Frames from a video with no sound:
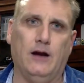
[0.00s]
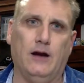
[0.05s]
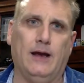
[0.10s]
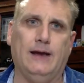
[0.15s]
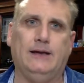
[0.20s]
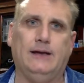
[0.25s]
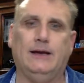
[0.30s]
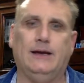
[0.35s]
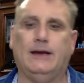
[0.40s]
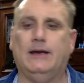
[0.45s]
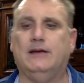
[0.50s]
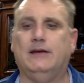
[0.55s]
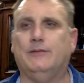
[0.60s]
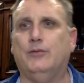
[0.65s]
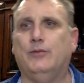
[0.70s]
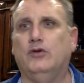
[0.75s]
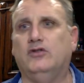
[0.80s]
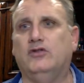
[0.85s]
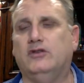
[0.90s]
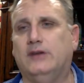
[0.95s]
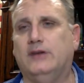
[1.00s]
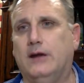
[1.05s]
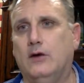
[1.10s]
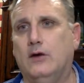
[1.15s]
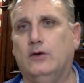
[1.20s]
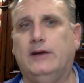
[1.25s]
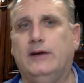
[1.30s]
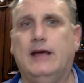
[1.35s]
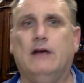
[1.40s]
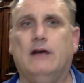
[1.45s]
airline tickets, purchasing
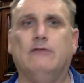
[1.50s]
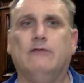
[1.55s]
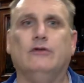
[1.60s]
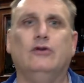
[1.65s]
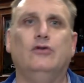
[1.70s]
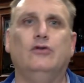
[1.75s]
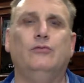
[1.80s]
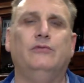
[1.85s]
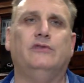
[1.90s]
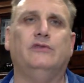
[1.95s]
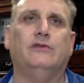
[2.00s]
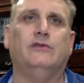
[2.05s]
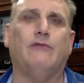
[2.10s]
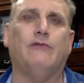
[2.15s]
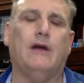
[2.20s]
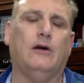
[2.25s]
hotel rooms,